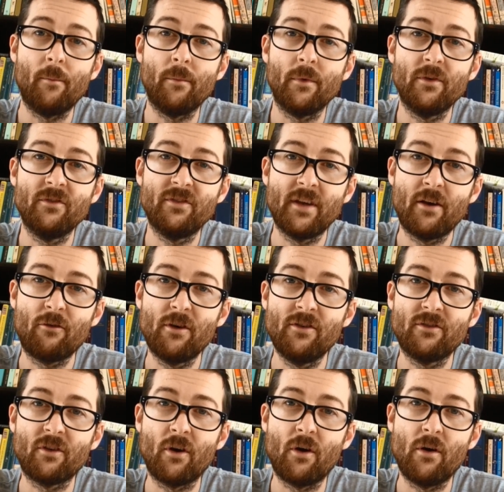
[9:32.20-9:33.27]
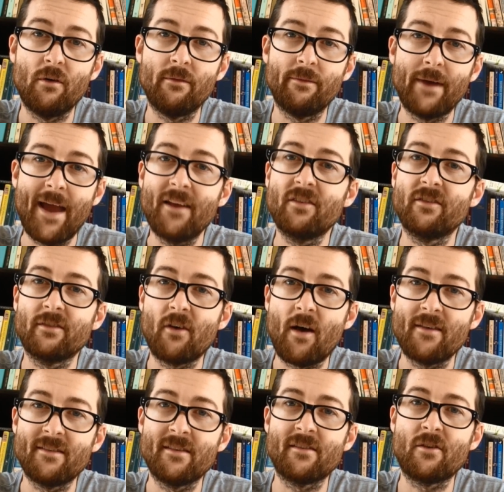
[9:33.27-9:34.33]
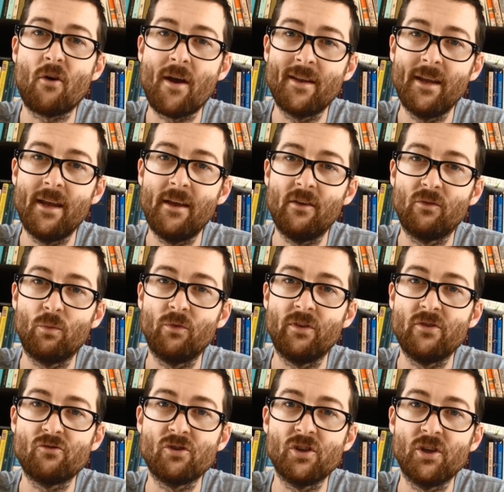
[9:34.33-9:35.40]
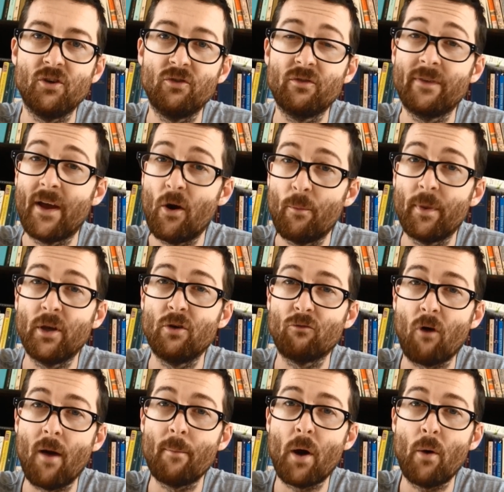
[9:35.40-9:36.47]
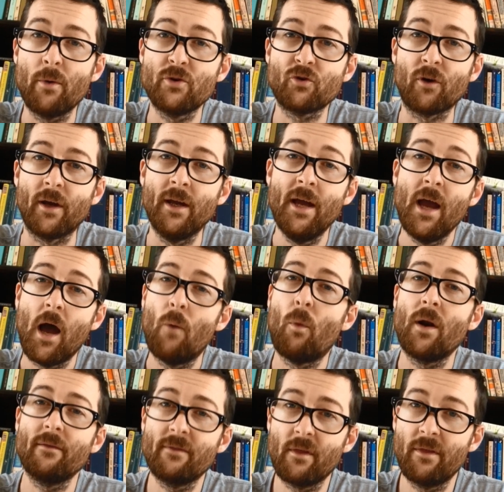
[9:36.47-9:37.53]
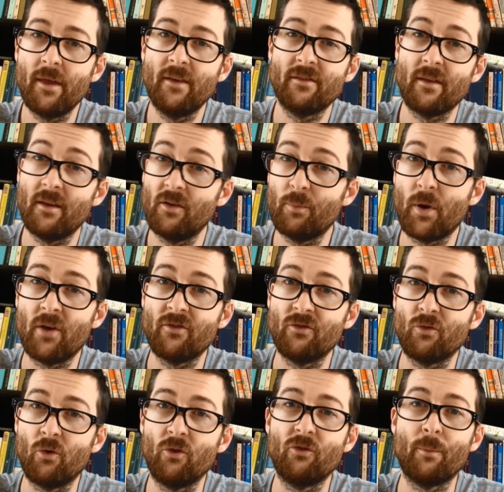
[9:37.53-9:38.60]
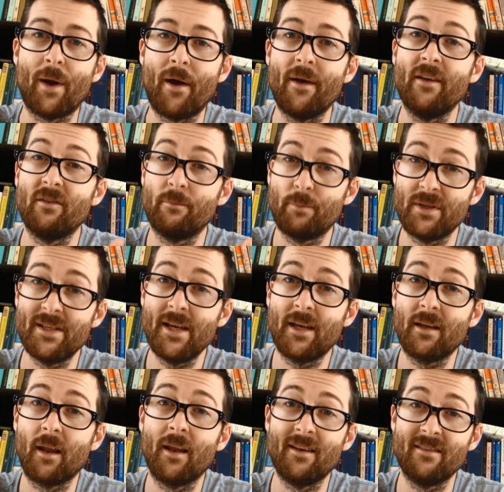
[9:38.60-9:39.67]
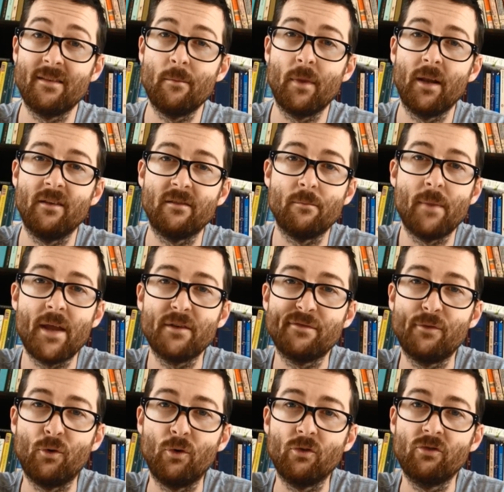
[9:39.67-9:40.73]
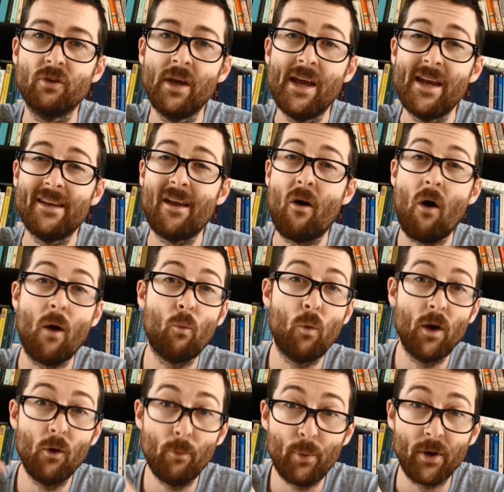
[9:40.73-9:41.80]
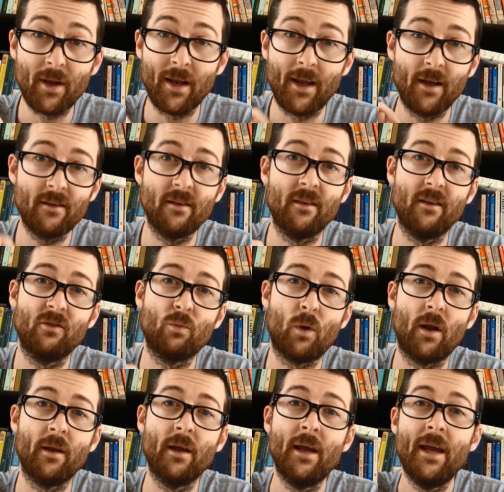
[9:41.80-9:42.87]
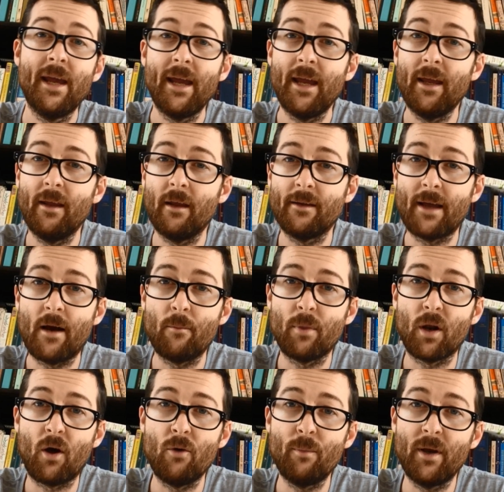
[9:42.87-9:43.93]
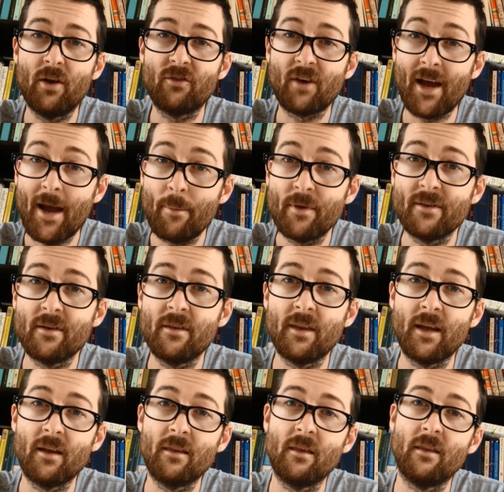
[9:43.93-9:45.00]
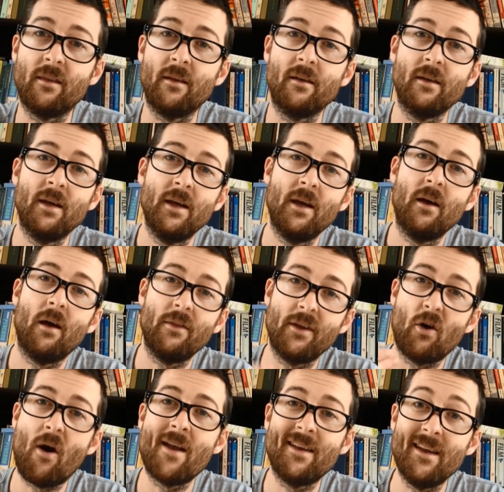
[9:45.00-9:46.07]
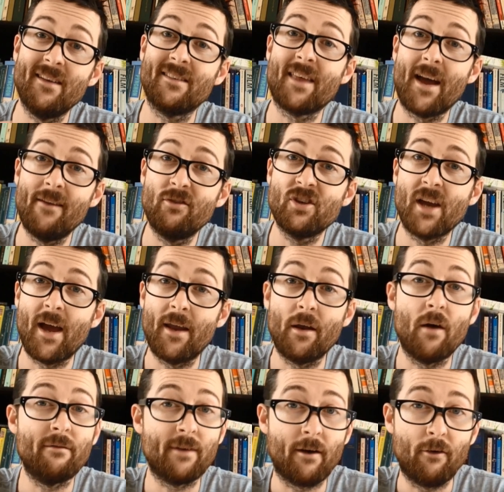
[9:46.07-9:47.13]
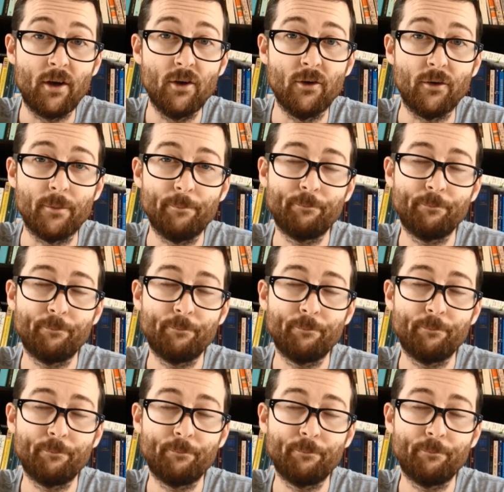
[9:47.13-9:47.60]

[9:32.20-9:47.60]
series of exercises and ideas was introduced for helping you write poetry. And one of the things that this person talks about is particularly similes and metaphors. Now, I will put a link to this one down below because I happen to think that the ideas they've shared are very good.